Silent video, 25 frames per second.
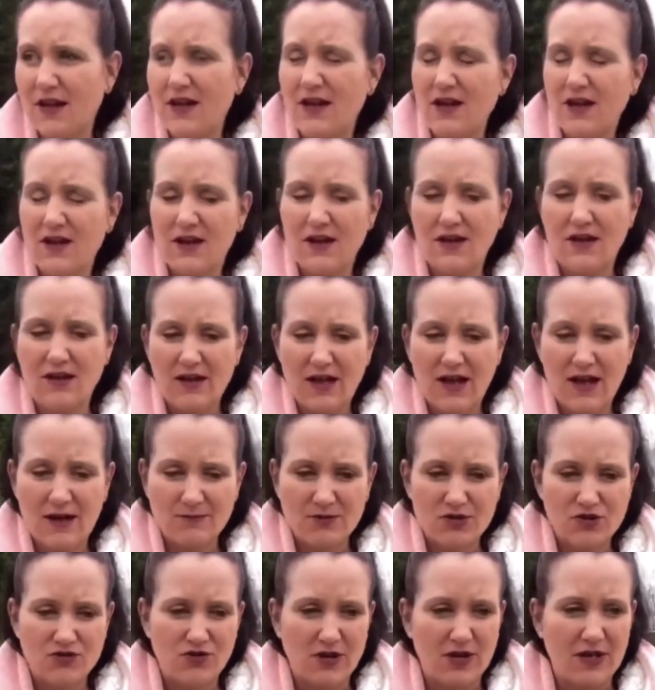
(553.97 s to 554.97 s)

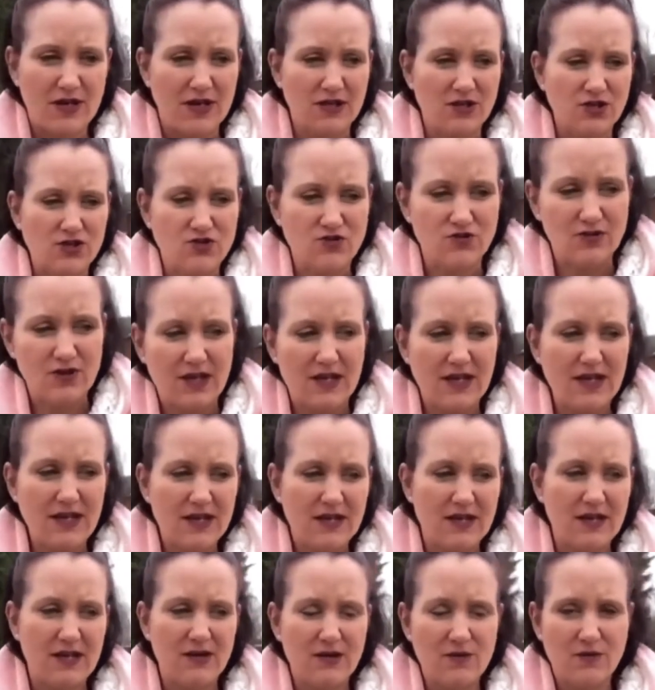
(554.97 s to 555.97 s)
hamstring injury,
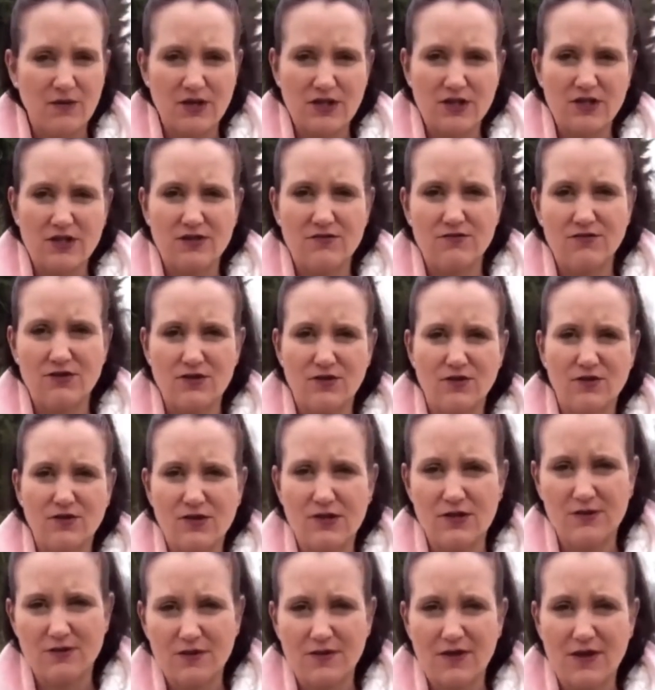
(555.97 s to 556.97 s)
which has resulted
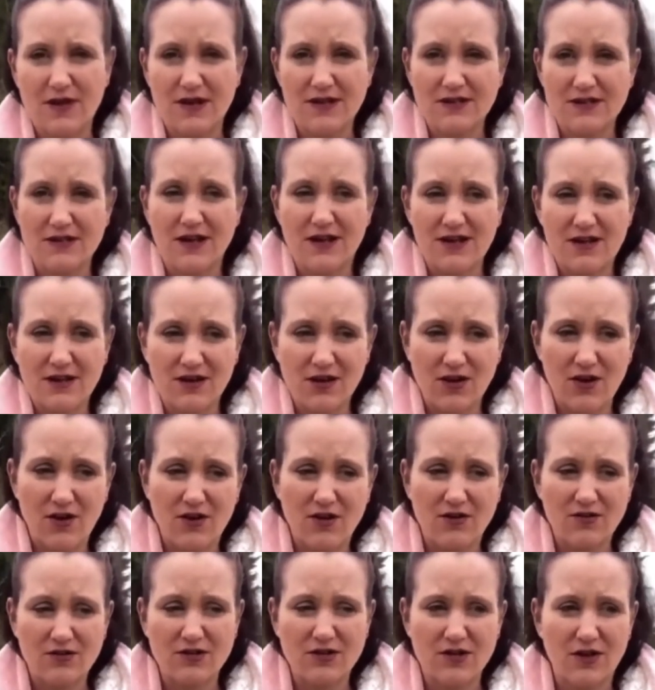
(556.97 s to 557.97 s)
that I can't
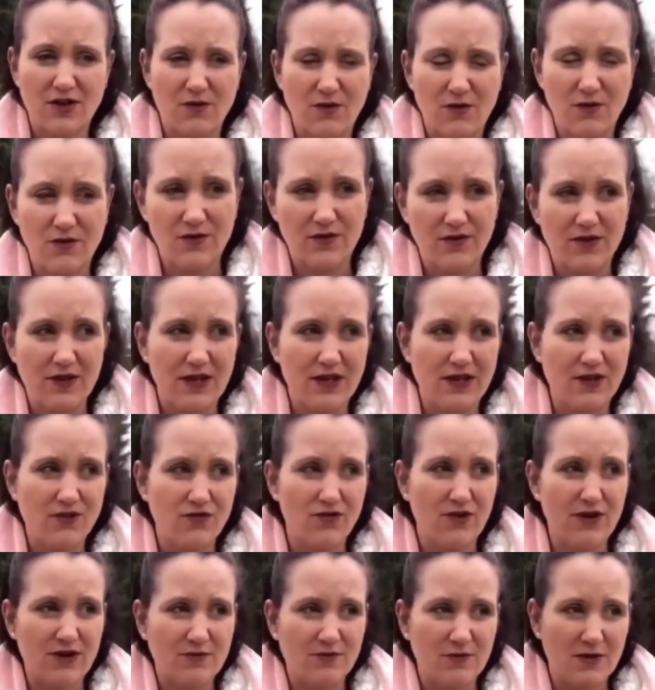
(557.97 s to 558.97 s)
go on the
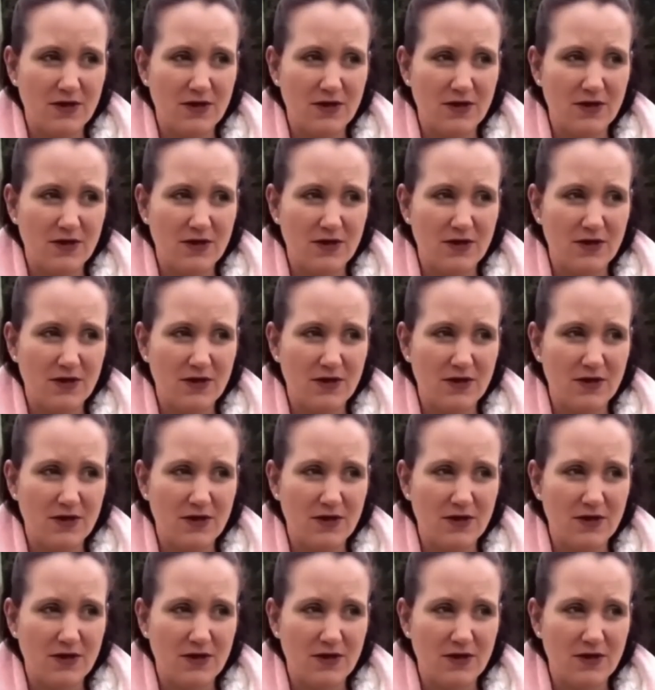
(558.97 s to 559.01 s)
treadmill.